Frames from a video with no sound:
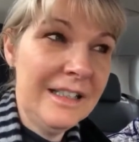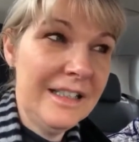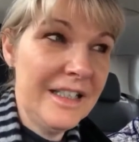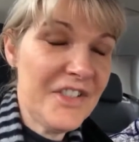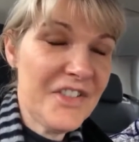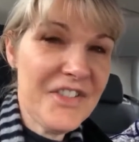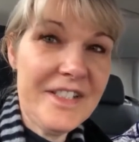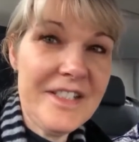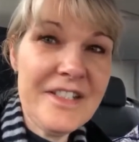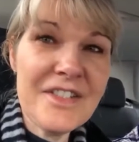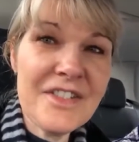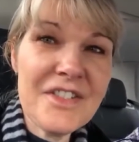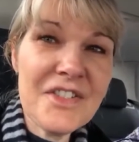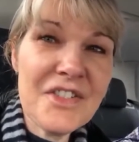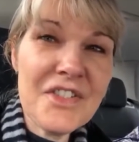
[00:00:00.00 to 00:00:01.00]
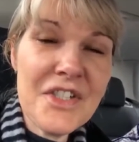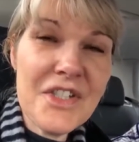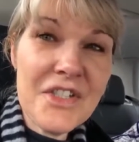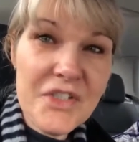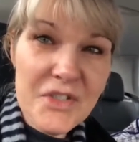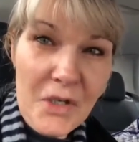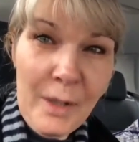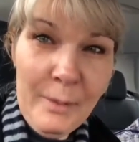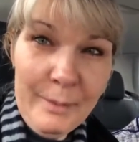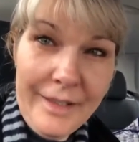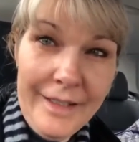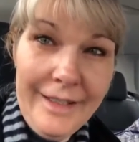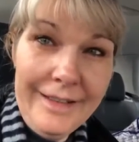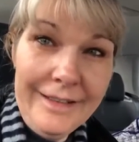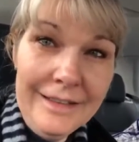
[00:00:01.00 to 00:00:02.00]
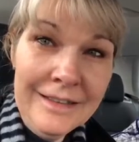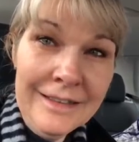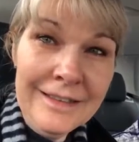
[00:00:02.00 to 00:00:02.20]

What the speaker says: You just need to stop it.